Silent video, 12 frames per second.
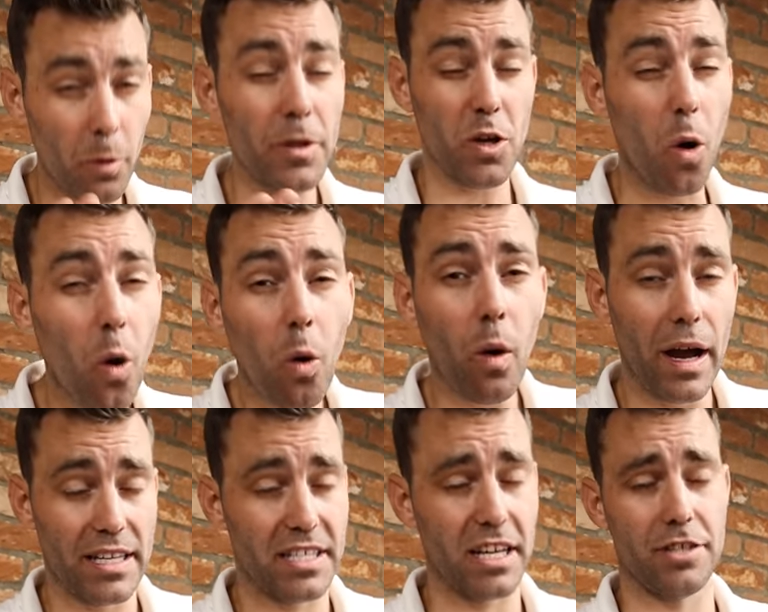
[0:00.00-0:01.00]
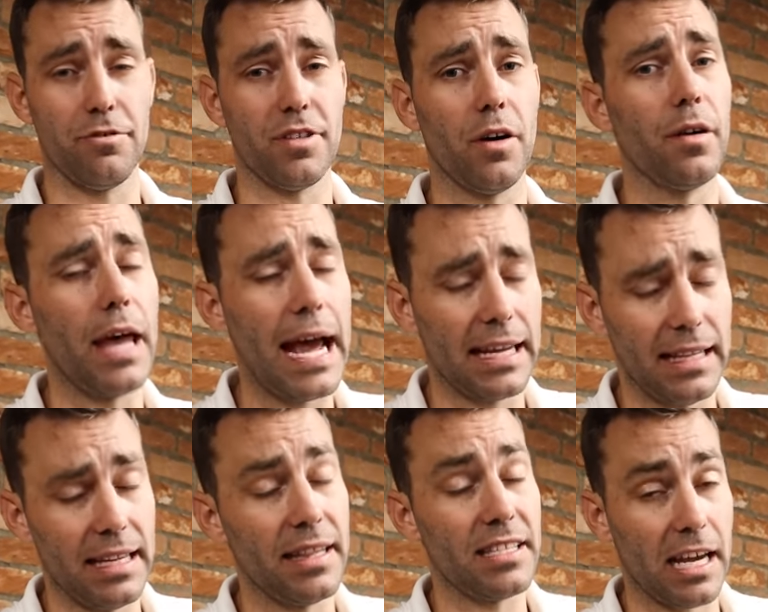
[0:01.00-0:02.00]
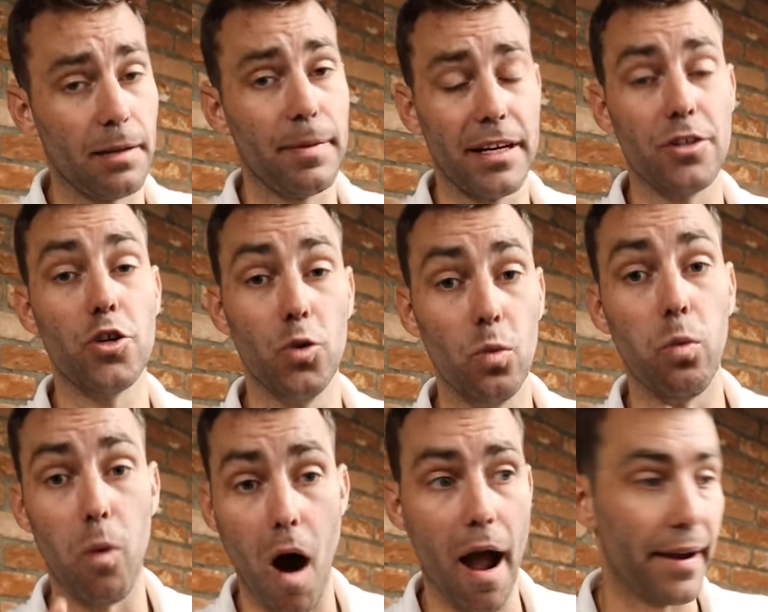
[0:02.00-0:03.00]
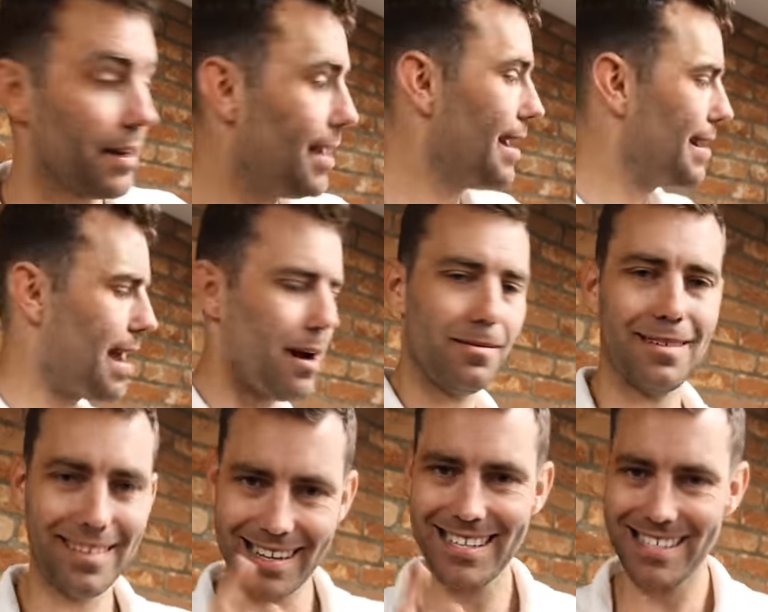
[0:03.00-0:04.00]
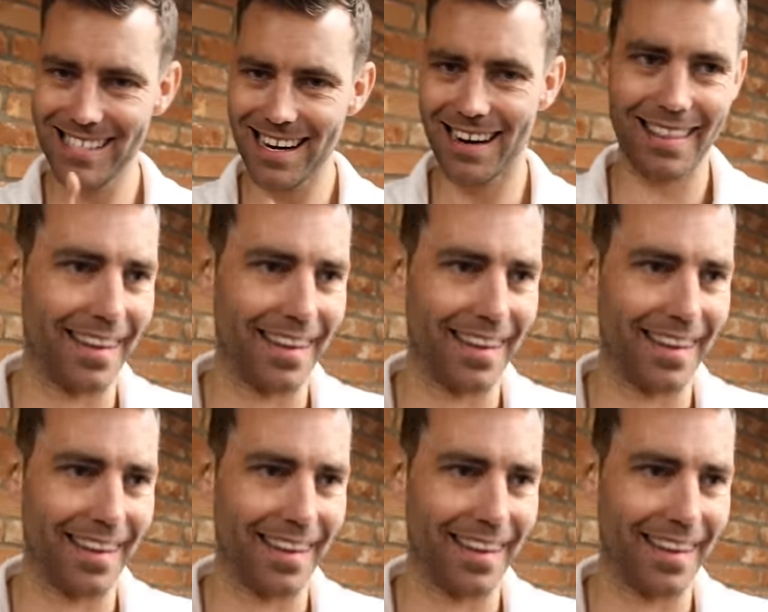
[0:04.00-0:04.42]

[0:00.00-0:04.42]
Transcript: Almost always it tends to result in the saddle being too wide. Now, consider